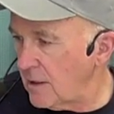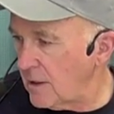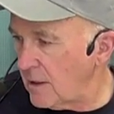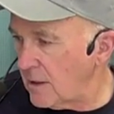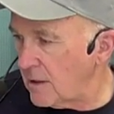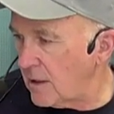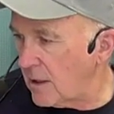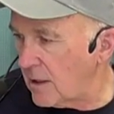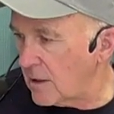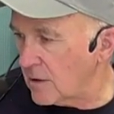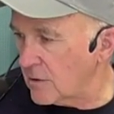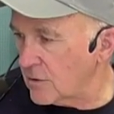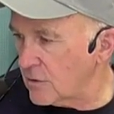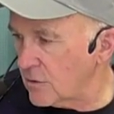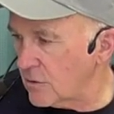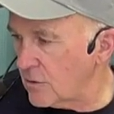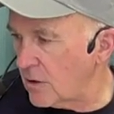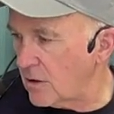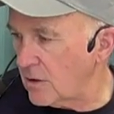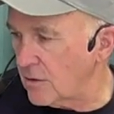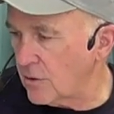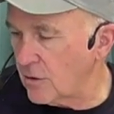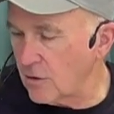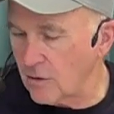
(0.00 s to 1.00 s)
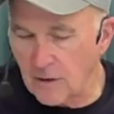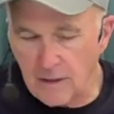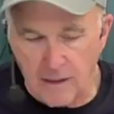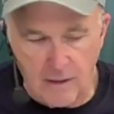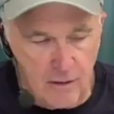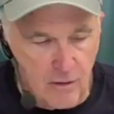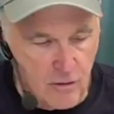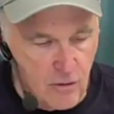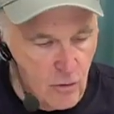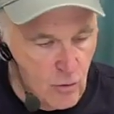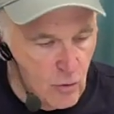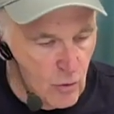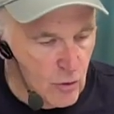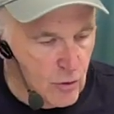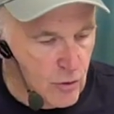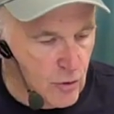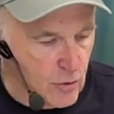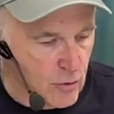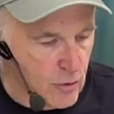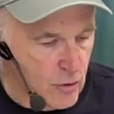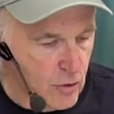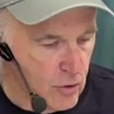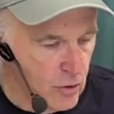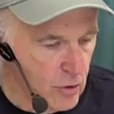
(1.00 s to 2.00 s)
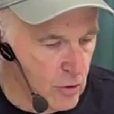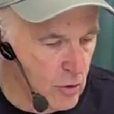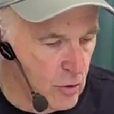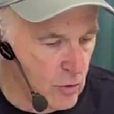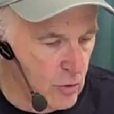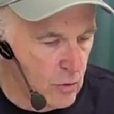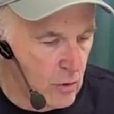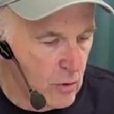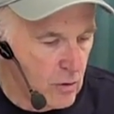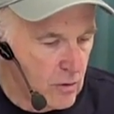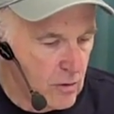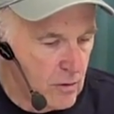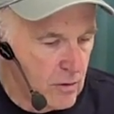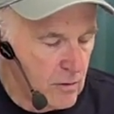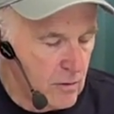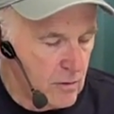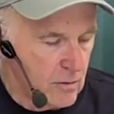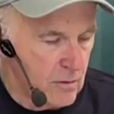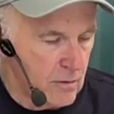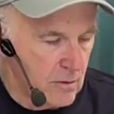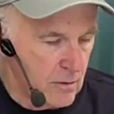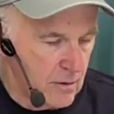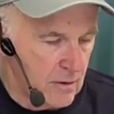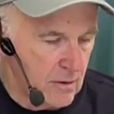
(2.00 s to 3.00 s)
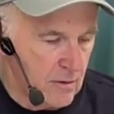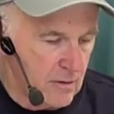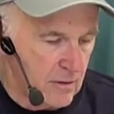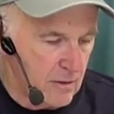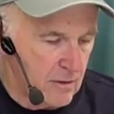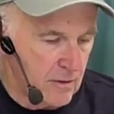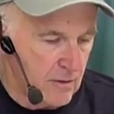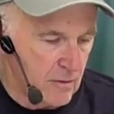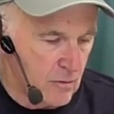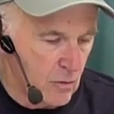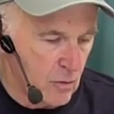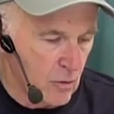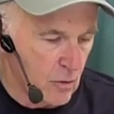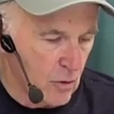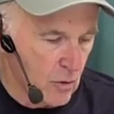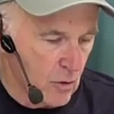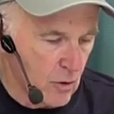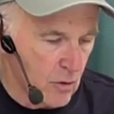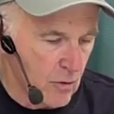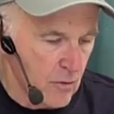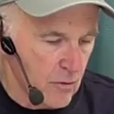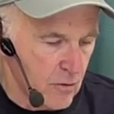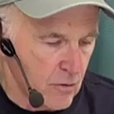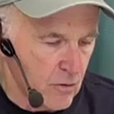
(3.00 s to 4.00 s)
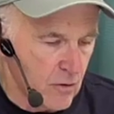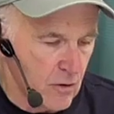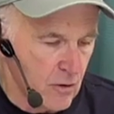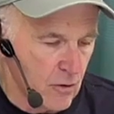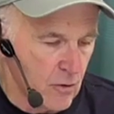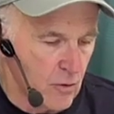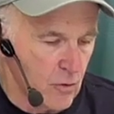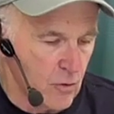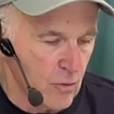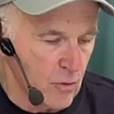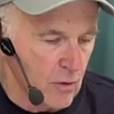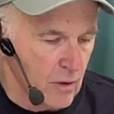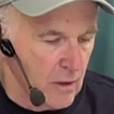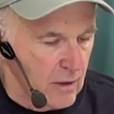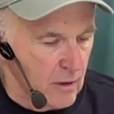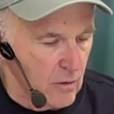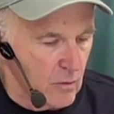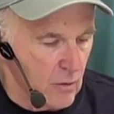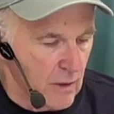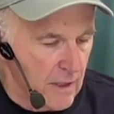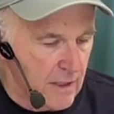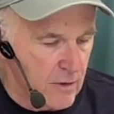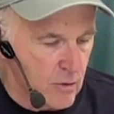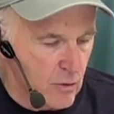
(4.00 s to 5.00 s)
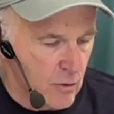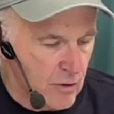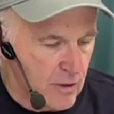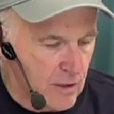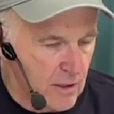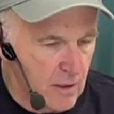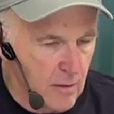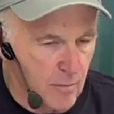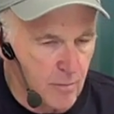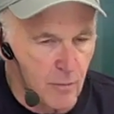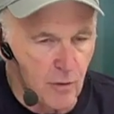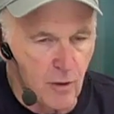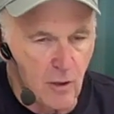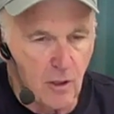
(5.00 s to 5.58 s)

onto like the Scorcher II or to a razor tip.